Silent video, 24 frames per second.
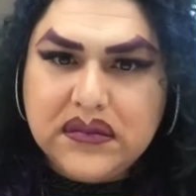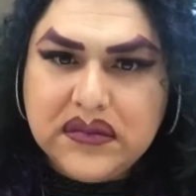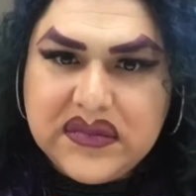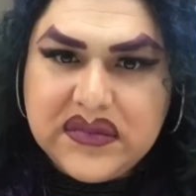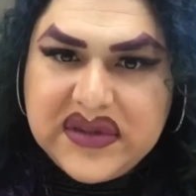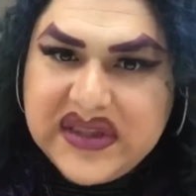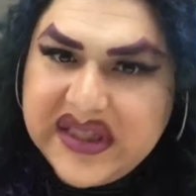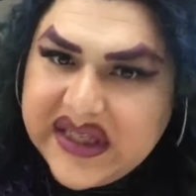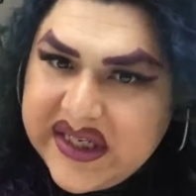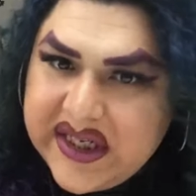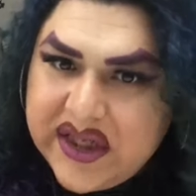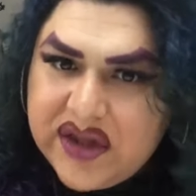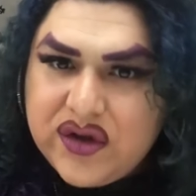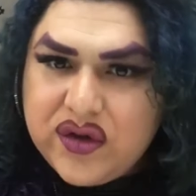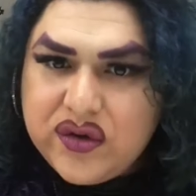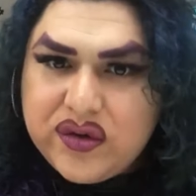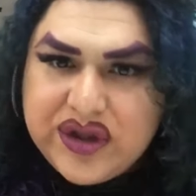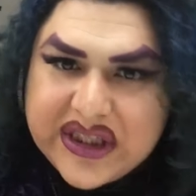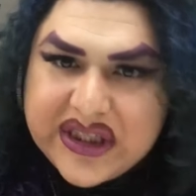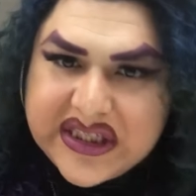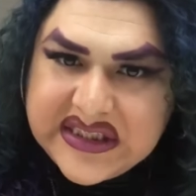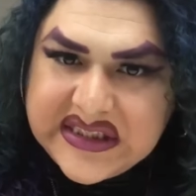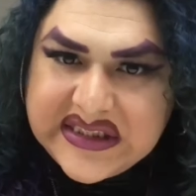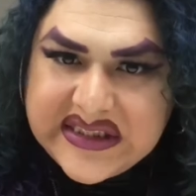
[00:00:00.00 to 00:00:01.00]
Didn't you
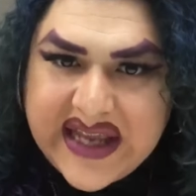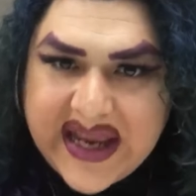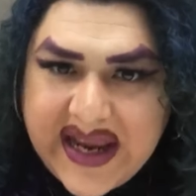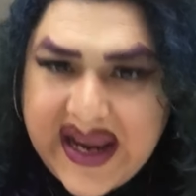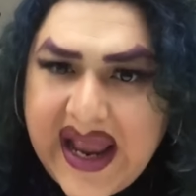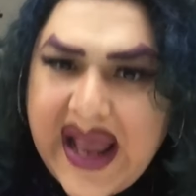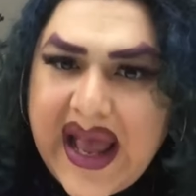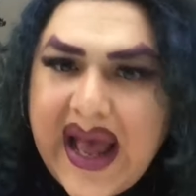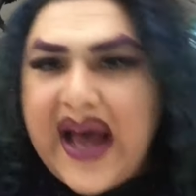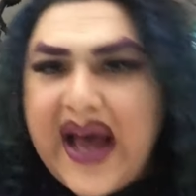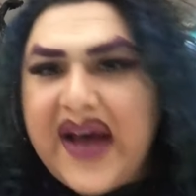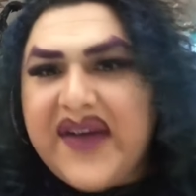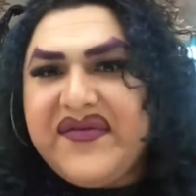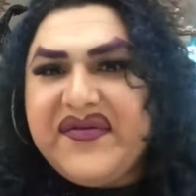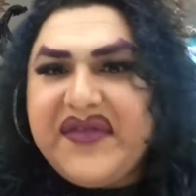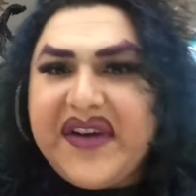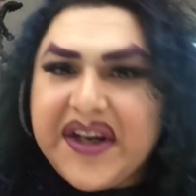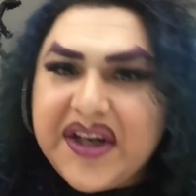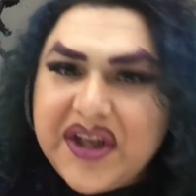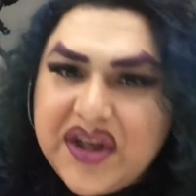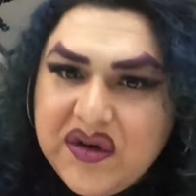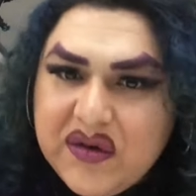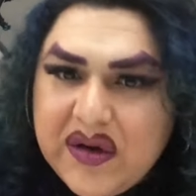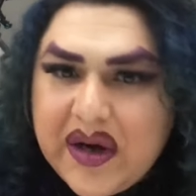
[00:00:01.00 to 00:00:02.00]
just say, I
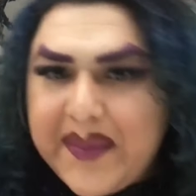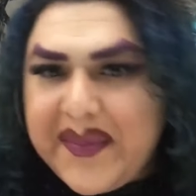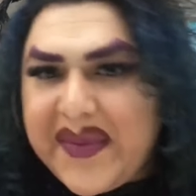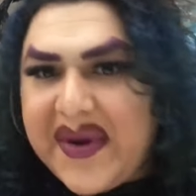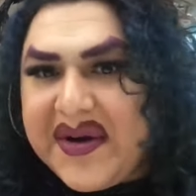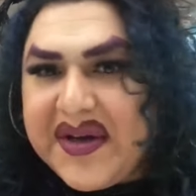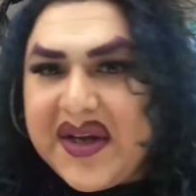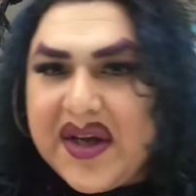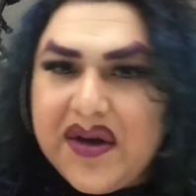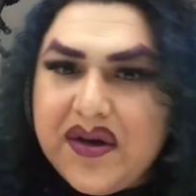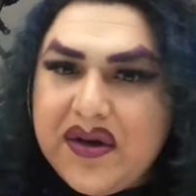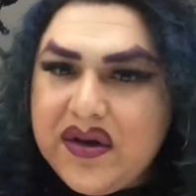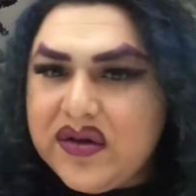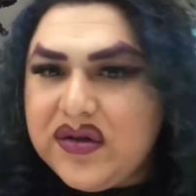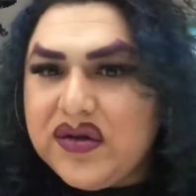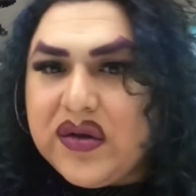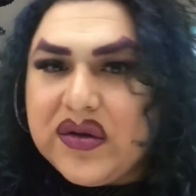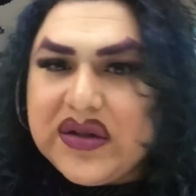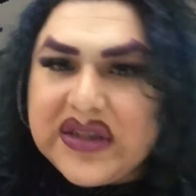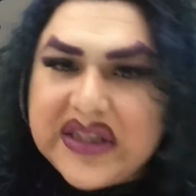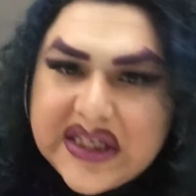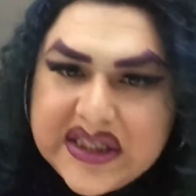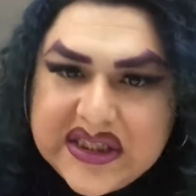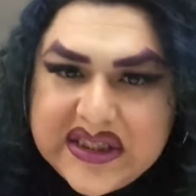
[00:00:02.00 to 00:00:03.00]
fuck you up, I'll kill you,
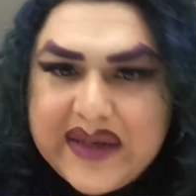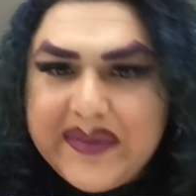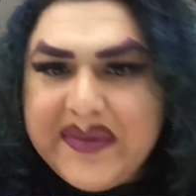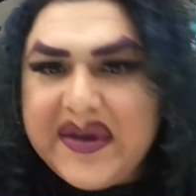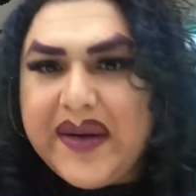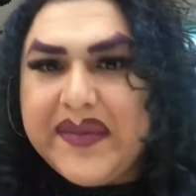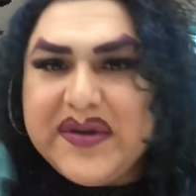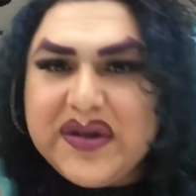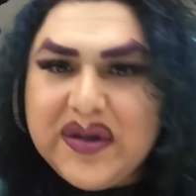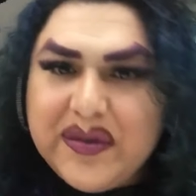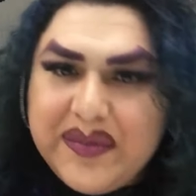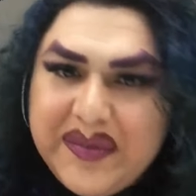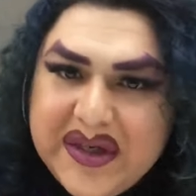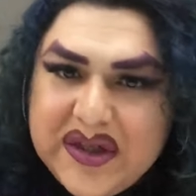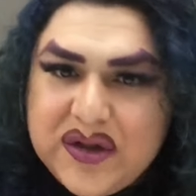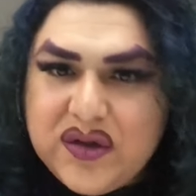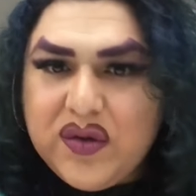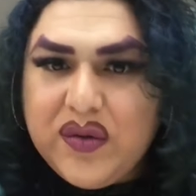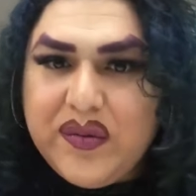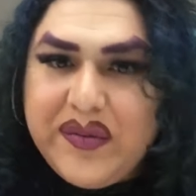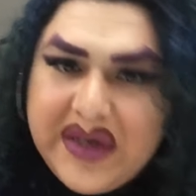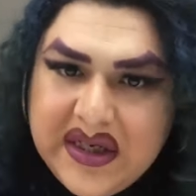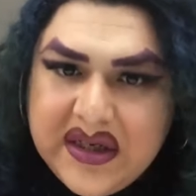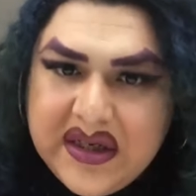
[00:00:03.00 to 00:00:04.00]
don't touch them, come to me,
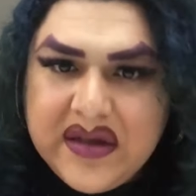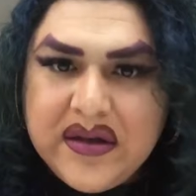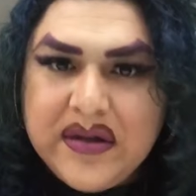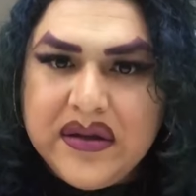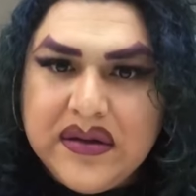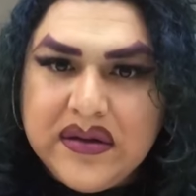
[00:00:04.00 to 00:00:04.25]
do me?